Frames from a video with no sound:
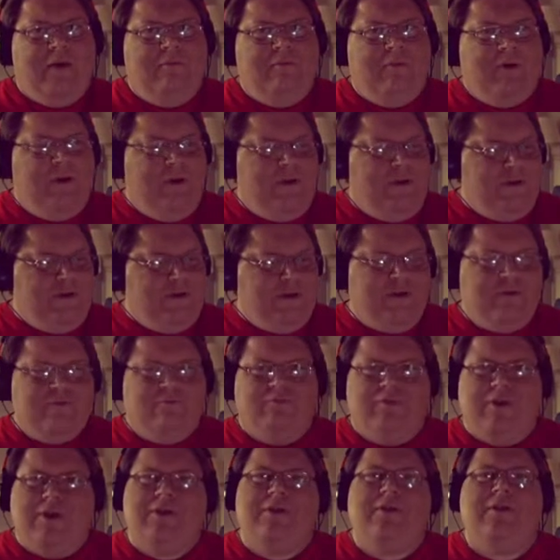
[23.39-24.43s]
Well, just
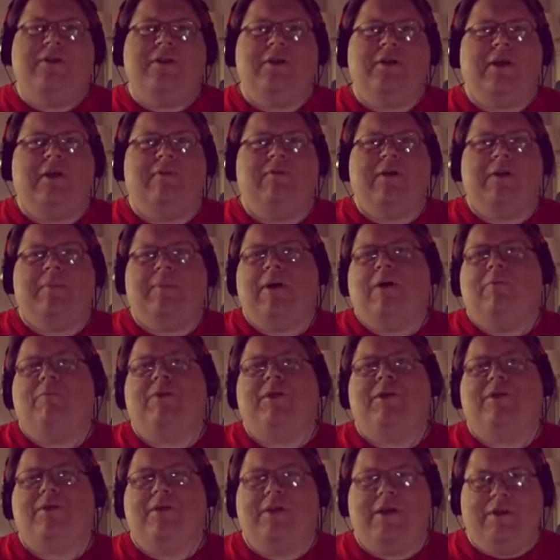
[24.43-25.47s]
recently they've come out
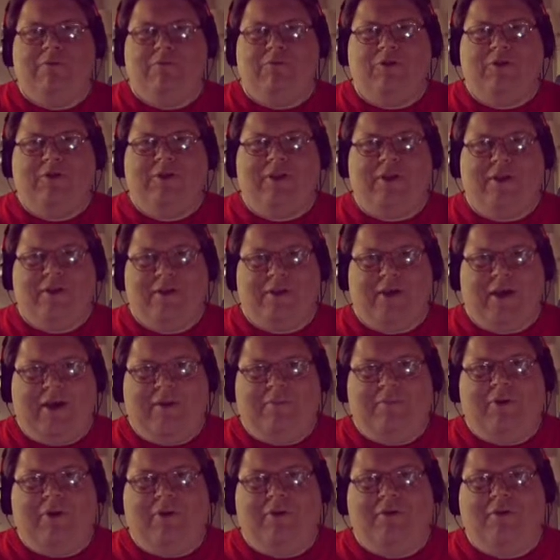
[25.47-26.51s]
with a sequel to this
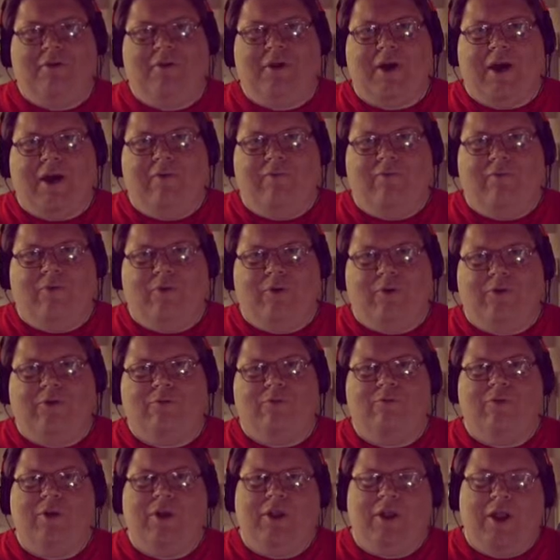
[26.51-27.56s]
game called
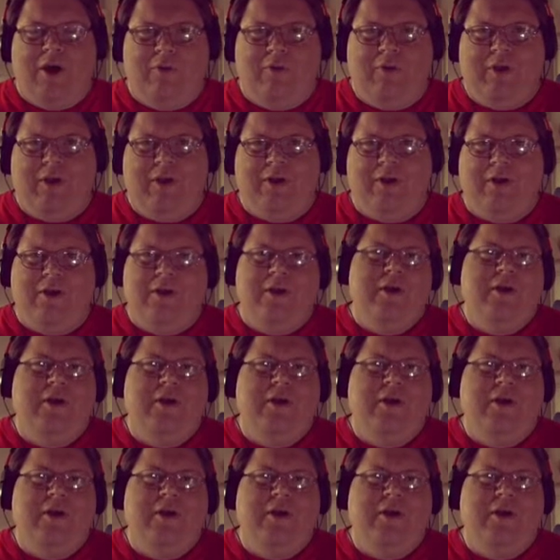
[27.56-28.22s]
Skyforce Reloaded.